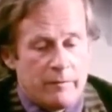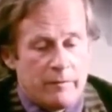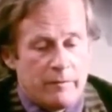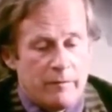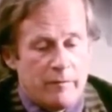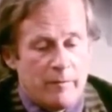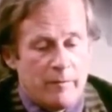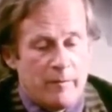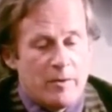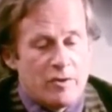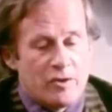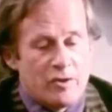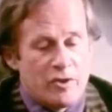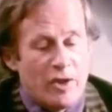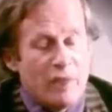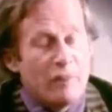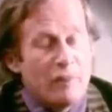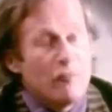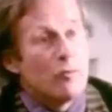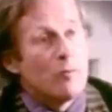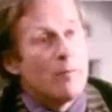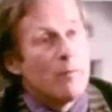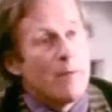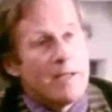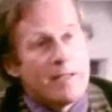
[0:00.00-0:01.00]
the most
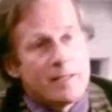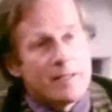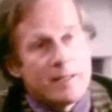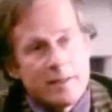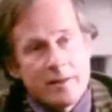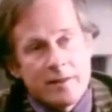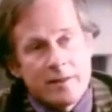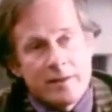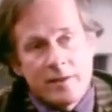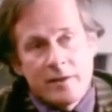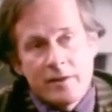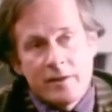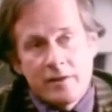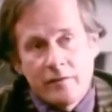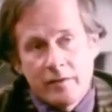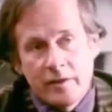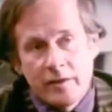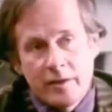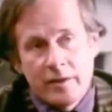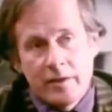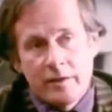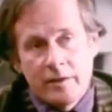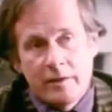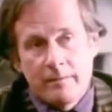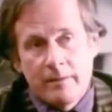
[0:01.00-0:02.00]
general basis is
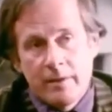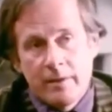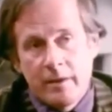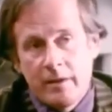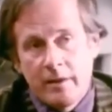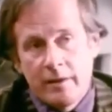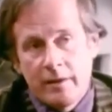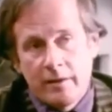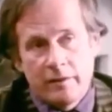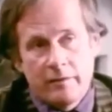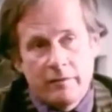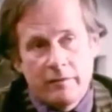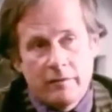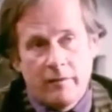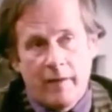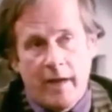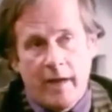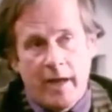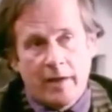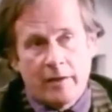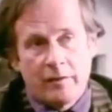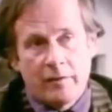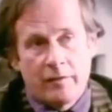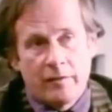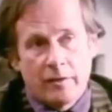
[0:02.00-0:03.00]
that he's appealing to the
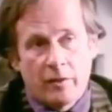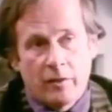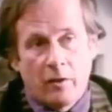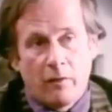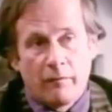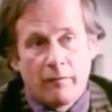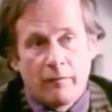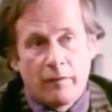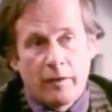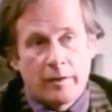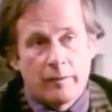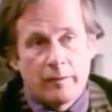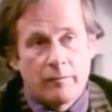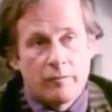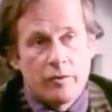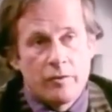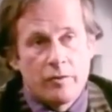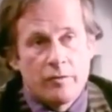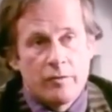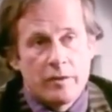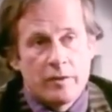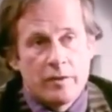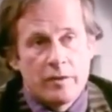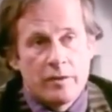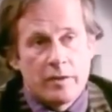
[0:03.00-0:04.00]
fact that conflict
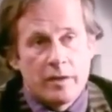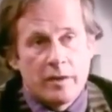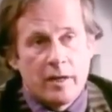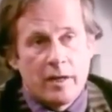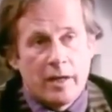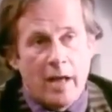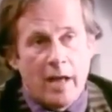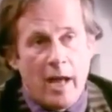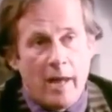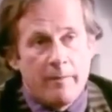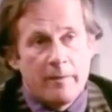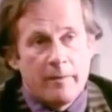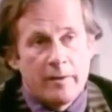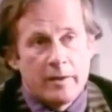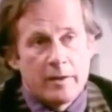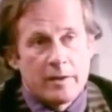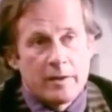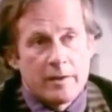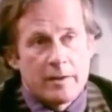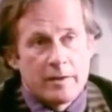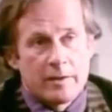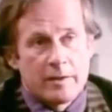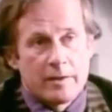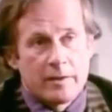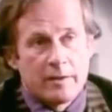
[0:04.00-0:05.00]
produces
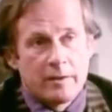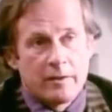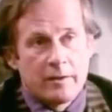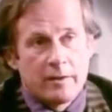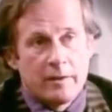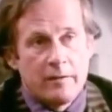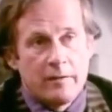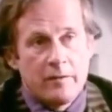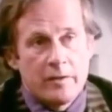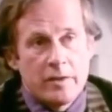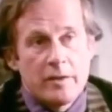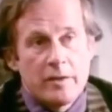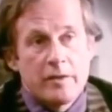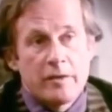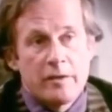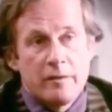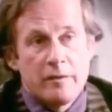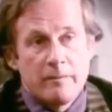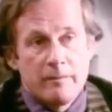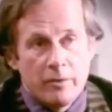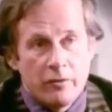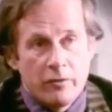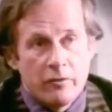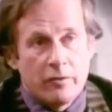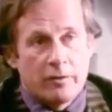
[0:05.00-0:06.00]
unhappiness. And this is an
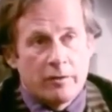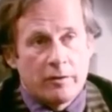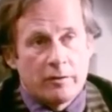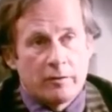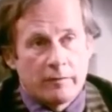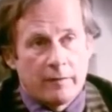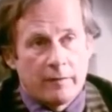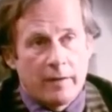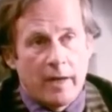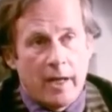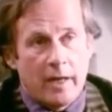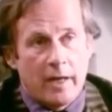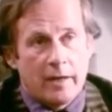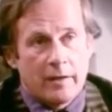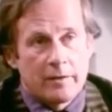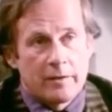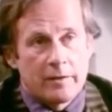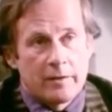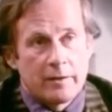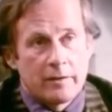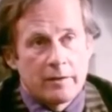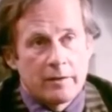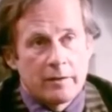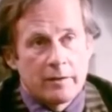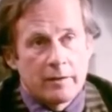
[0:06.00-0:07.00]
empirical
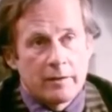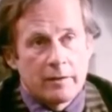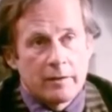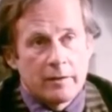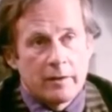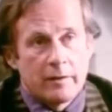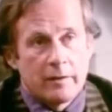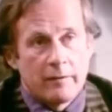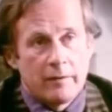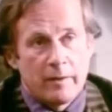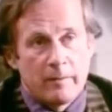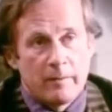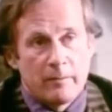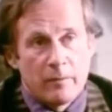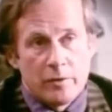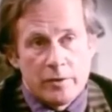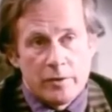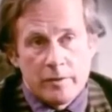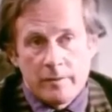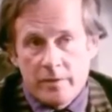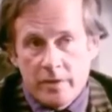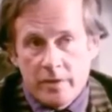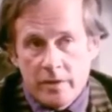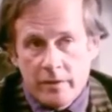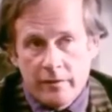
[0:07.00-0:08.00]
fact, and then
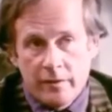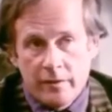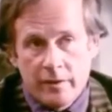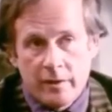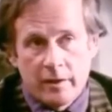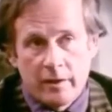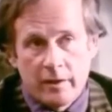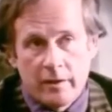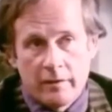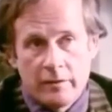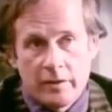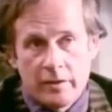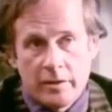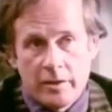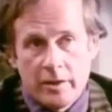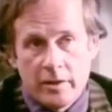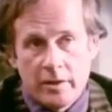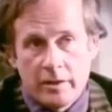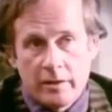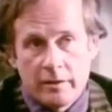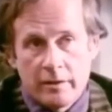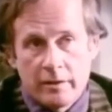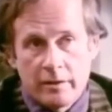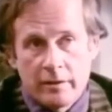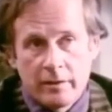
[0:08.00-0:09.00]
more specifically that
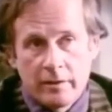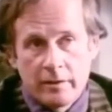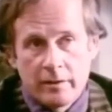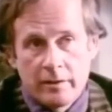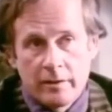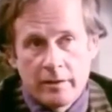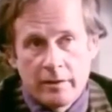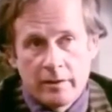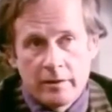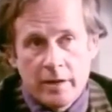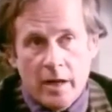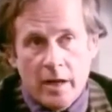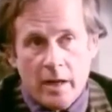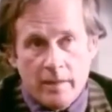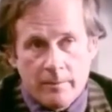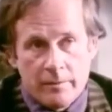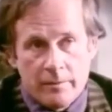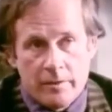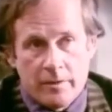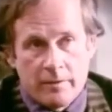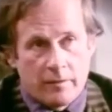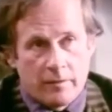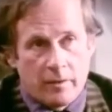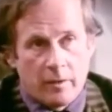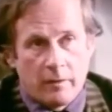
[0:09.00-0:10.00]
certain
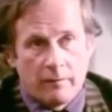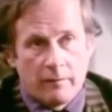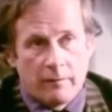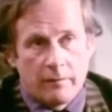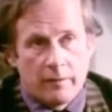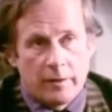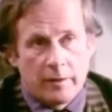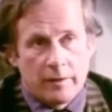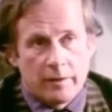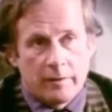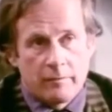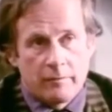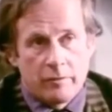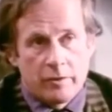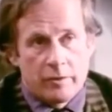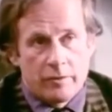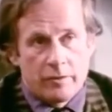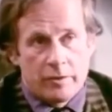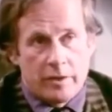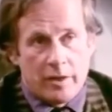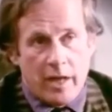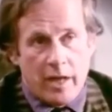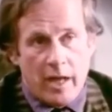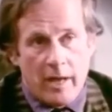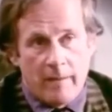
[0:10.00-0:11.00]
types of conflict
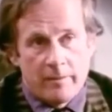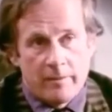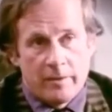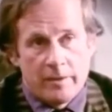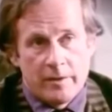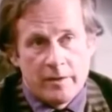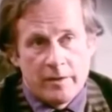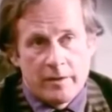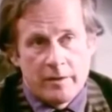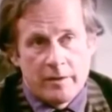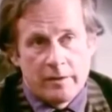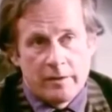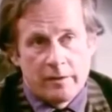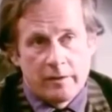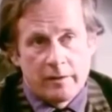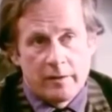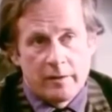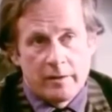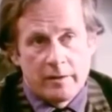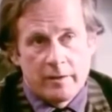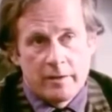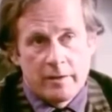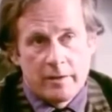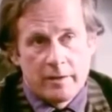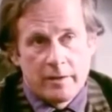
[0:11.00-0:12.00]
produce unhappiness and
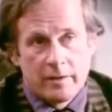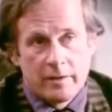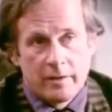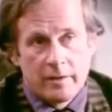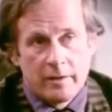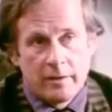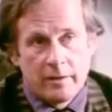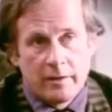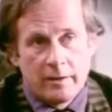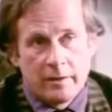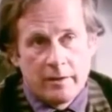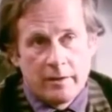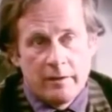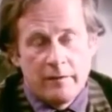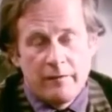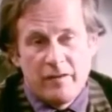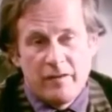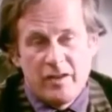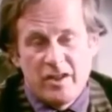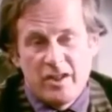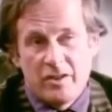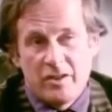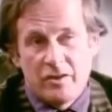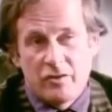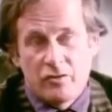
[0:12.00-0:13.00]
illness. And if
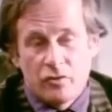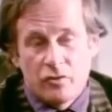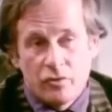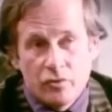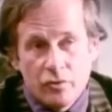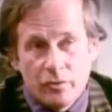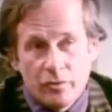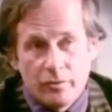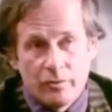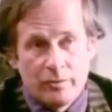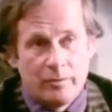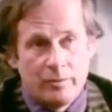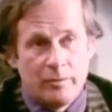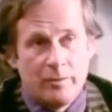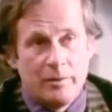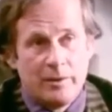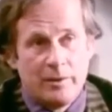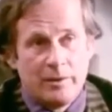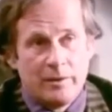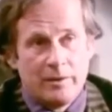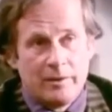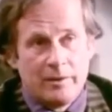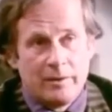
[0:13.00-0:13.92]
this is true,